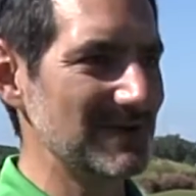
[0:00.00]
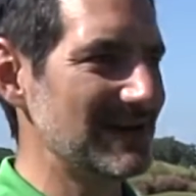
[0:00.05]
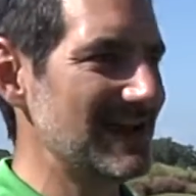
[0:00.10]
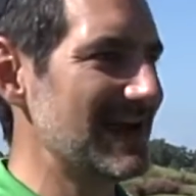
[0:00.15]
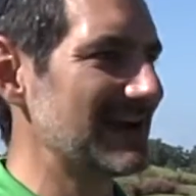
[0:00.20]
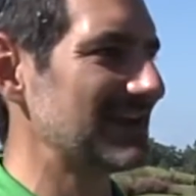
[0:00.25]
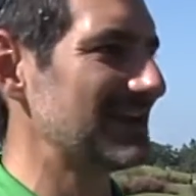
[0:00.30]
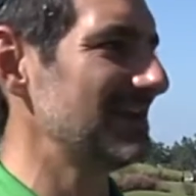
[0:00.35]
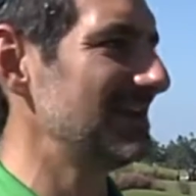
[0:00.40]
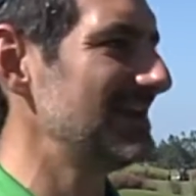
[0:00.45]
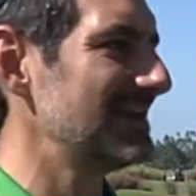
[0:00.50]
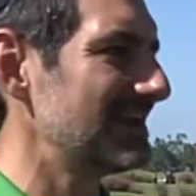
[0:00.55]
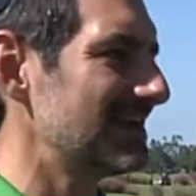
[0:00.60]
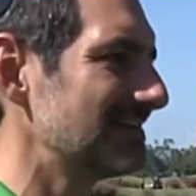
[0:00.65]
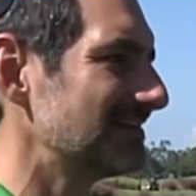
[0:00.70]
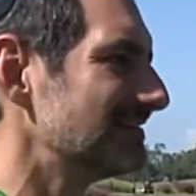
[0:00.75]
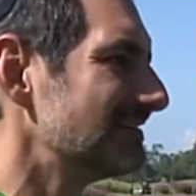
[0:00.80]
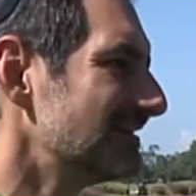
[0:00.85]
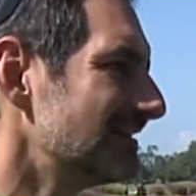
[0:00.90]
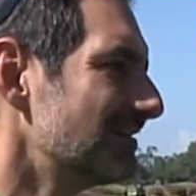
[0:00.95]
Heck, you hit
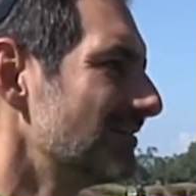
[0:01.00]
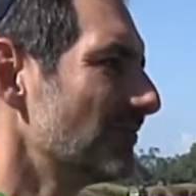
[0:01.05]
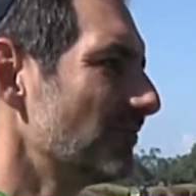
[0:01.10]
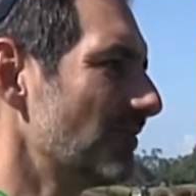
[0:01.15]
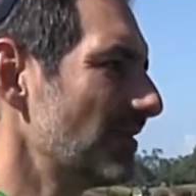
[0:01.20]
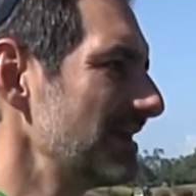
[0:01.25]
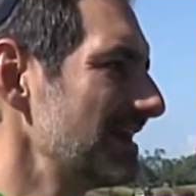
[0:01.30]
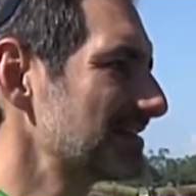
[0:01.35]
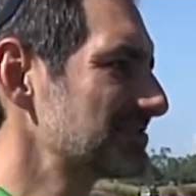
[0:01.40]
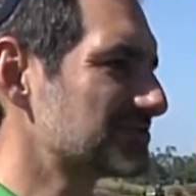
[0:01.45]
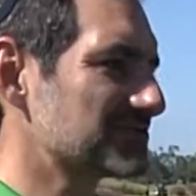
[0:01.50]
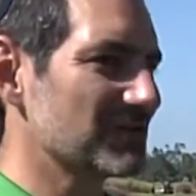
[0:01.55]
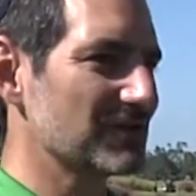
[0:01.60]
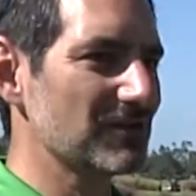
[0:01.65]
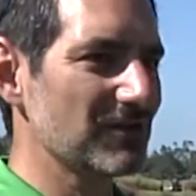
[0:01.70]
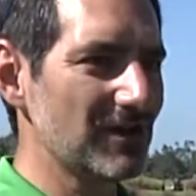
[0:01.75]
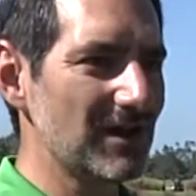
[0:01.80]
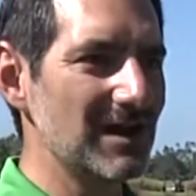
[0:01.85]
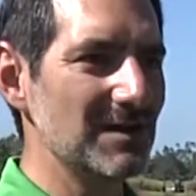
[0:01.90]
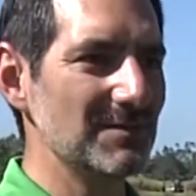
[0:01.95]
it one extra
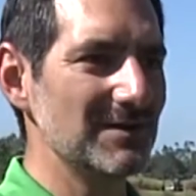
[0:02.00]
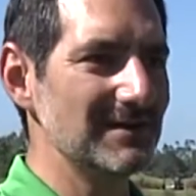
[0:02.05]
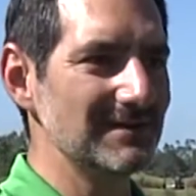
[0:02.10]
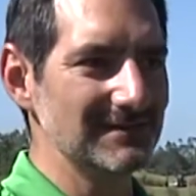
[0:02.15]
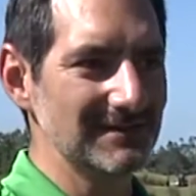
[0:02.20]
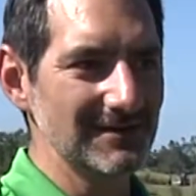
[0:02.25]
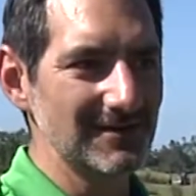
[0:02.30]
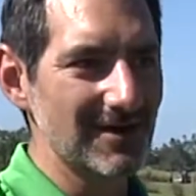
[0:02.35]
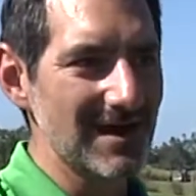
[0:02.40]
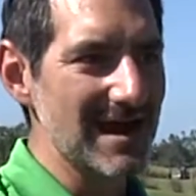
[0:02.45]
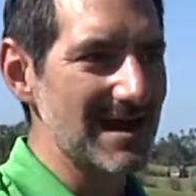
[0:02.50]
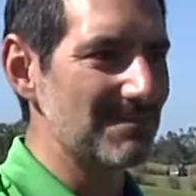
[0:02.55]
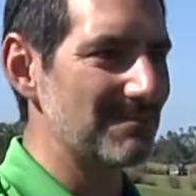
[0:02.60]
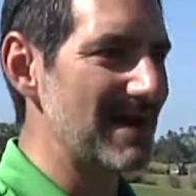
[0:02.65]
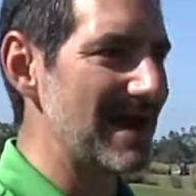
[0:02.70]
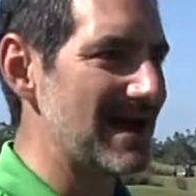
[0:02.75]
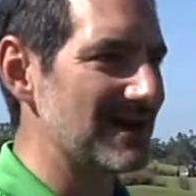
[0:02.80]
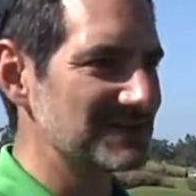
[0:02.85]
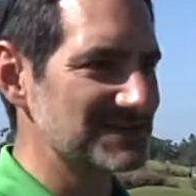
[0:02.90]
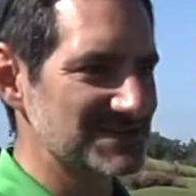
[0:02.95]
club and you're out of
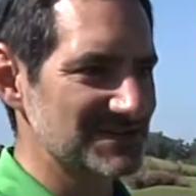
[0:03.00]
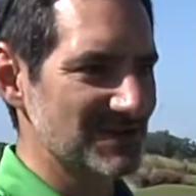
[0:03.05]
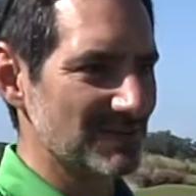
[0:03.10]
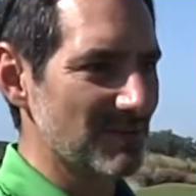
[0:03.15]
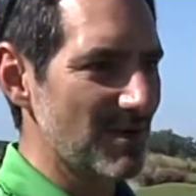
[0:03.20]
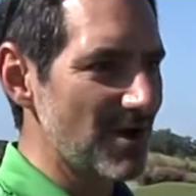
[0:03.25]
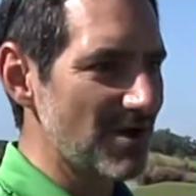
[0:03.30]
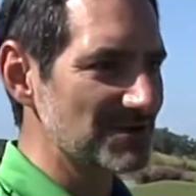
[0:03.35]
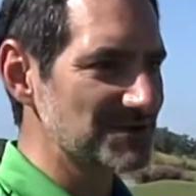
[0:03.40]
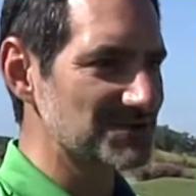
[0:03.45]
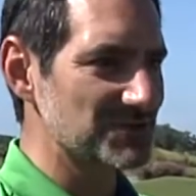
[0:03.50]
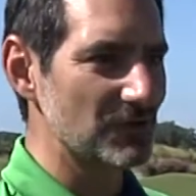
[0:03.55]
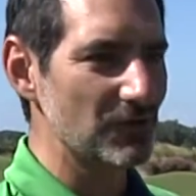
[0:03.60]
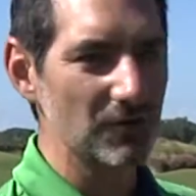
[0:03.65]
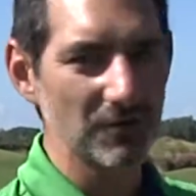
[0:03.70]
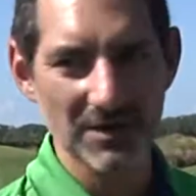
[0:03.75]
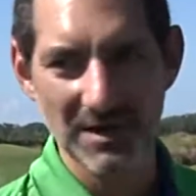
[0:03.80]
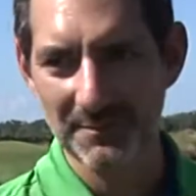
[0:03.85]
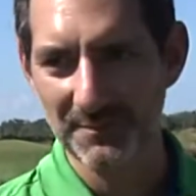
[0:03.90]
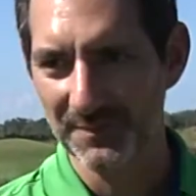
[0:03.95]
bounds and your ball's
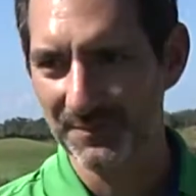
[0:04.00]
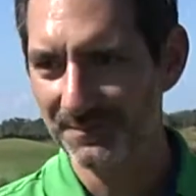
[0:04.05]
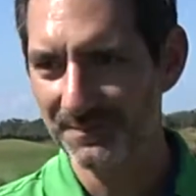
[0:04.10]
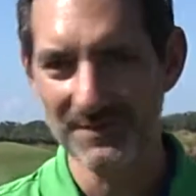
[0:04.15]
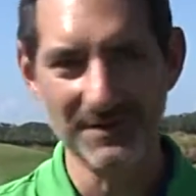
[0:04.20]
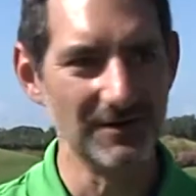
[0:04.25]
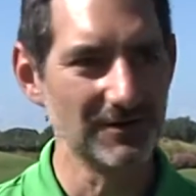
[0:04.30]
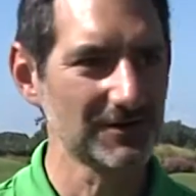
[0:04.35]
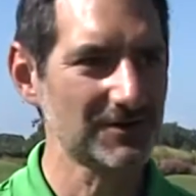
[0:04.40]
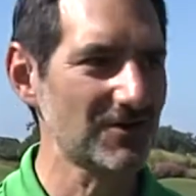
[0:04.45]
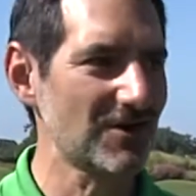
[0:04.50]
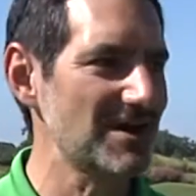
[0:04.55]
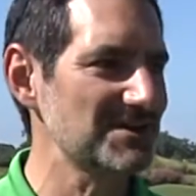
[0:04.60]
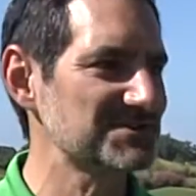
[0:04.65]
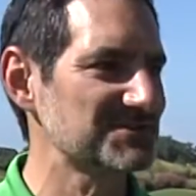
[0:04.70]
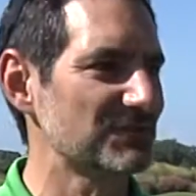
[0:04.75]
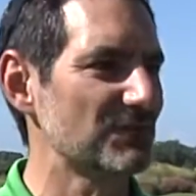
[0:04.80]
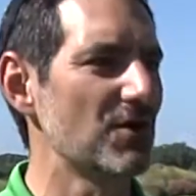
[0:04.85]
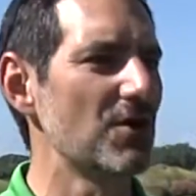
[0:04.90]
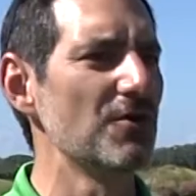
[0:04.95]
rolling up,
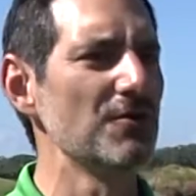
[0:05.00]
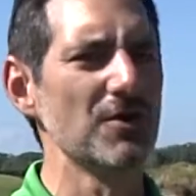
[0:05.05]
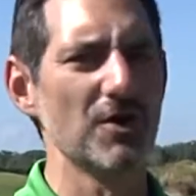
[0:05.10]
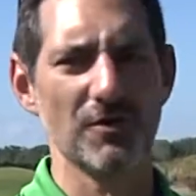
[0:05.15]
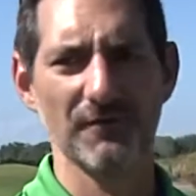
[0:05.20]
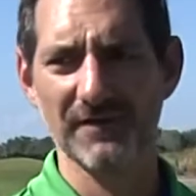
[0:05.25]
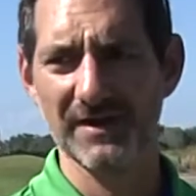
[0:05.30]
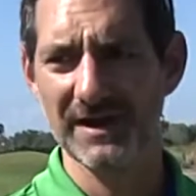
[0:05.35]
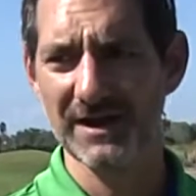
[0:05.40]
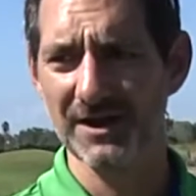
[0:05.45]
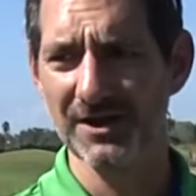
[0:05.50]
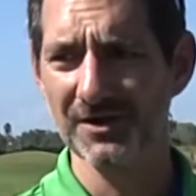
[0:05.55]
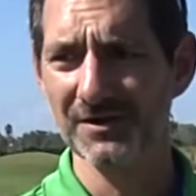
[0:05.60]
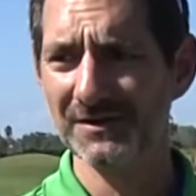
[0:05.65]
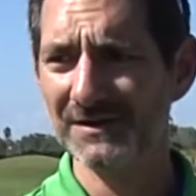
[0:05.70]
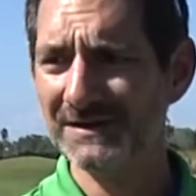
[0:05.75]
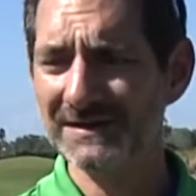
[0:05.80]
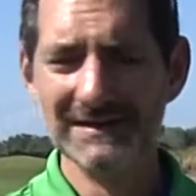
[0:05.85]
across the road over here.